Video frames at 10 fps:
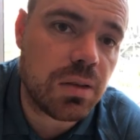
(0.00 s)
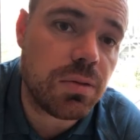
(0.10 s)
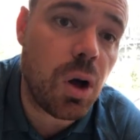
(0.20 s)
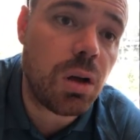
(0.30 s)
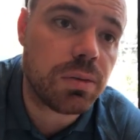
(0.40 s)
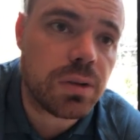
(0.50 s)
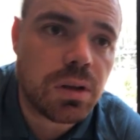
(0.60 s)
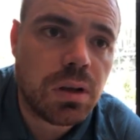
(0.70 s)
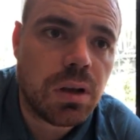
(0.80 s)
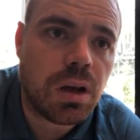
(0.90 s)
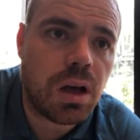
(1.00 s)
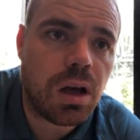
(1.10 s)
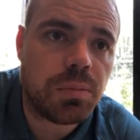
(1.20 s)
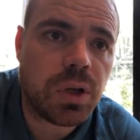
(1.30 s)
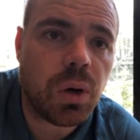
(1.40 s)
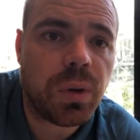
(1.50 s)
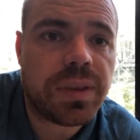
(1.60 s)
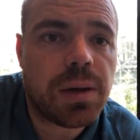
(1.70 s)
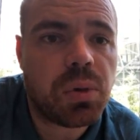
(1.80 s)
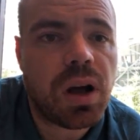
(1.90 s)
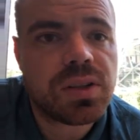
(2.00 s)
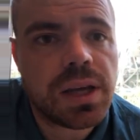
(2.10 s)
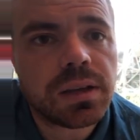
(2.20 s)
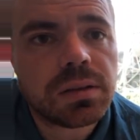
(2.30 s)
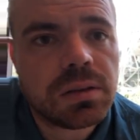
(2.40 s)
involved, with that project.